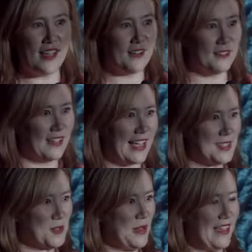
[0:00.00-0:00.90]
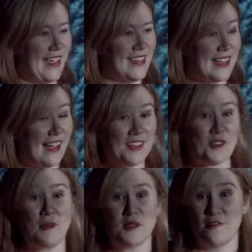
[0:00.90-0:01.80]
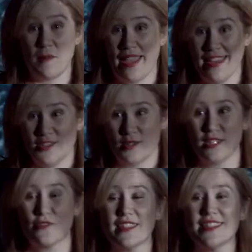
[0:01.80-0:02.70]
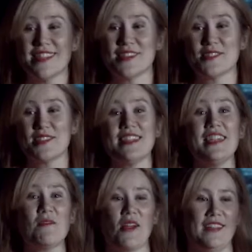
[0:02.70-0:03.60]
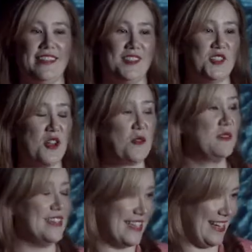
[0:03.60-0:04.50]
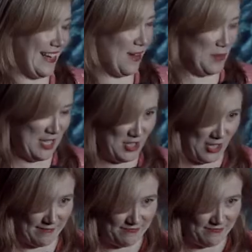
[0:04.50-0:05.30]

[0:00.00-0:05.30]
So, last weekend, I dropped off my entries for this year's Sydney Royal Easter Show knitting competition.